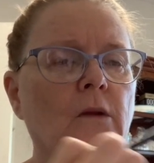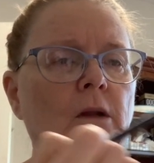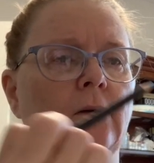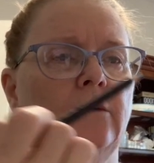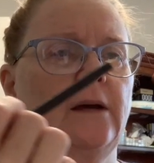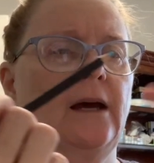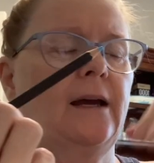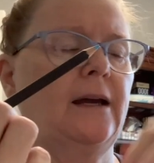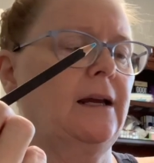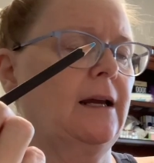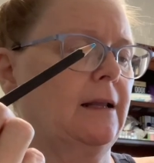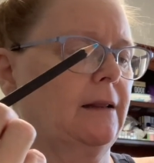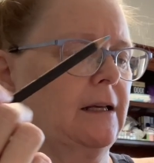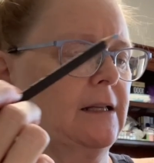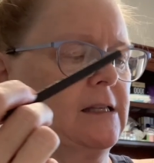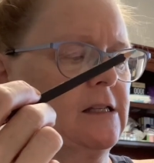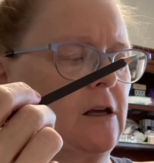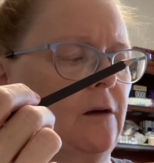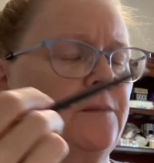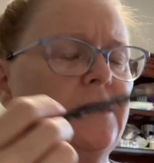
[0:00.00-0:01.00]
Okay, and
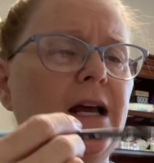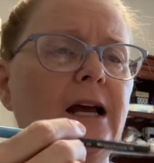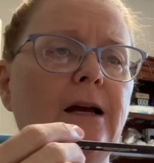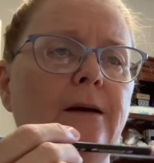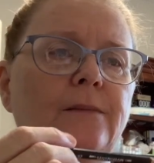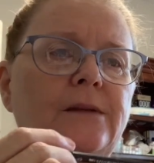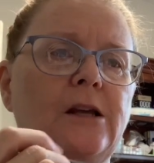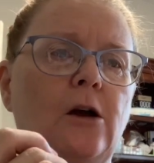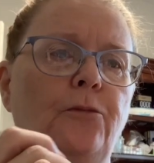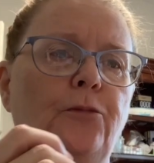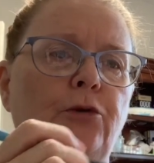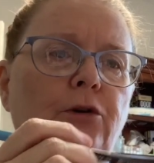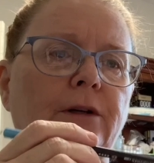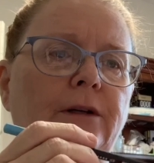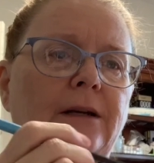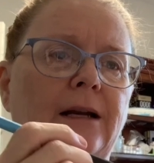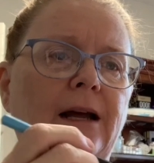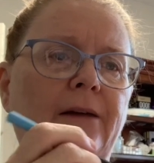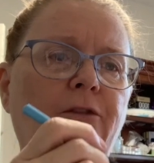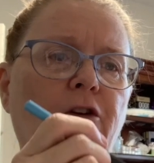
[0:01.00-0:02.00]
then sometimes I'll
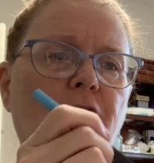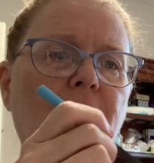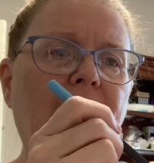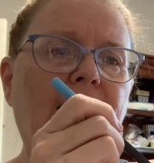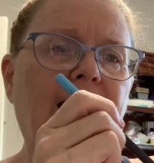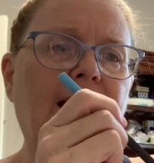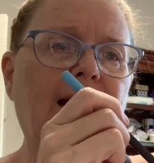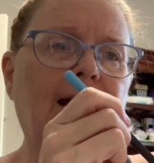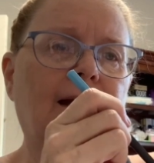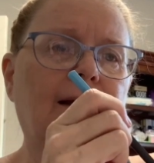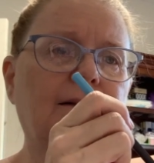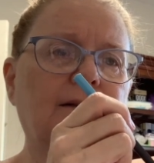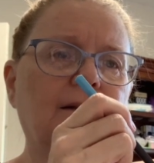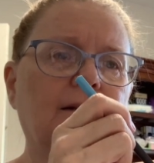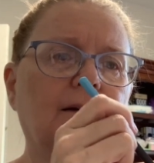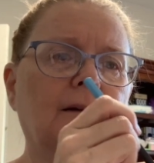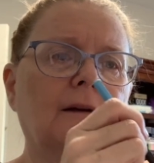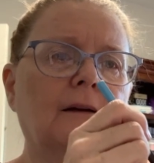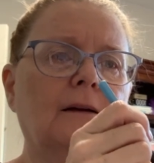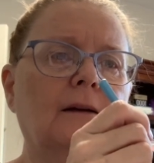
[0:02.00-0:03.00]
put on their hand,
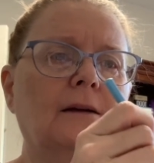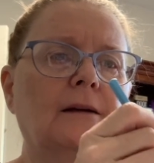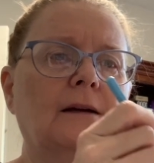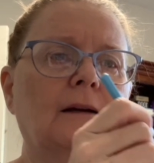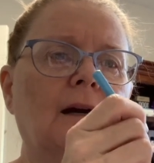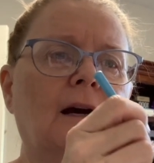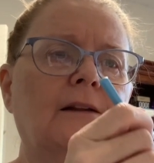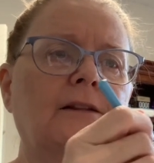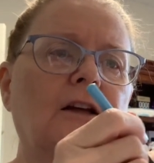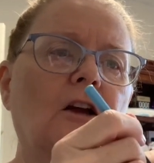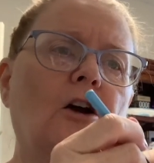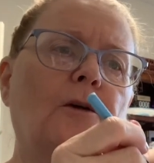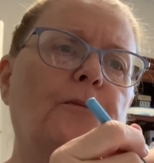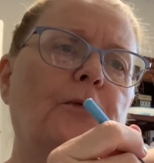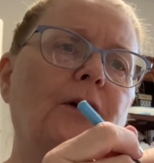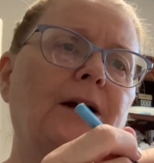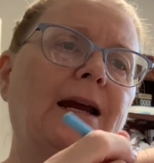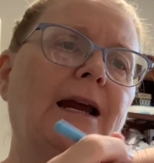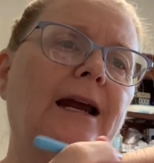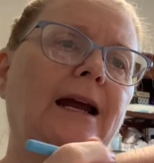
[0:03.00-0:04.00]
on the
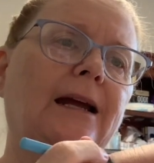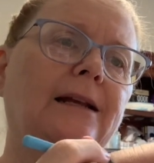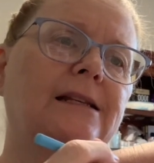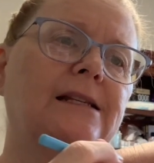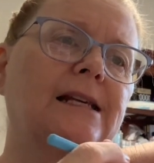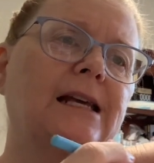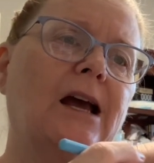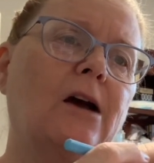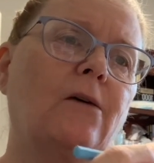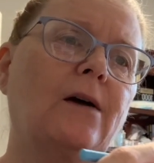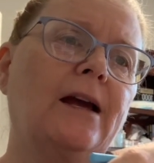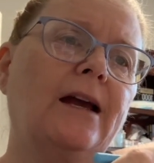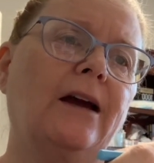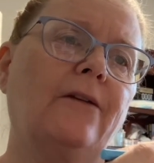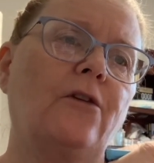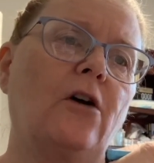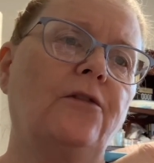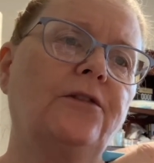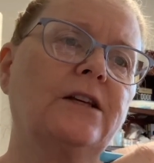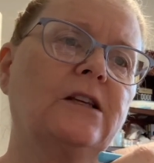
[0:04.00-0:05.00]
upper hand, see how I
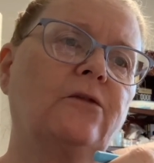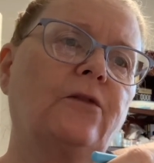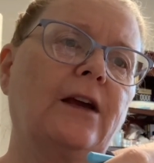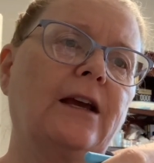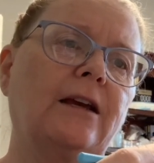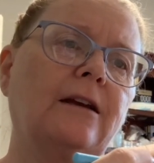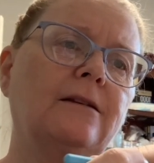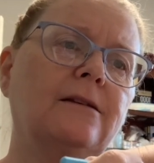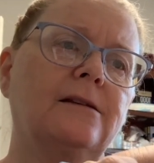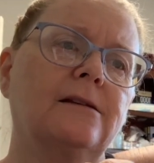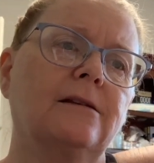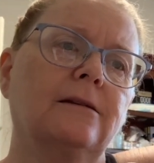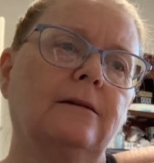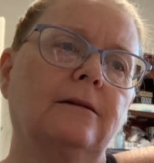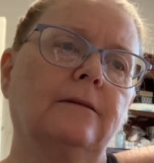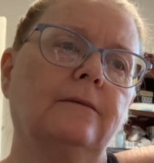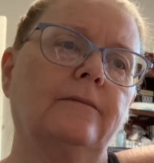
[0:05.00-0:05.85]
have all these veins?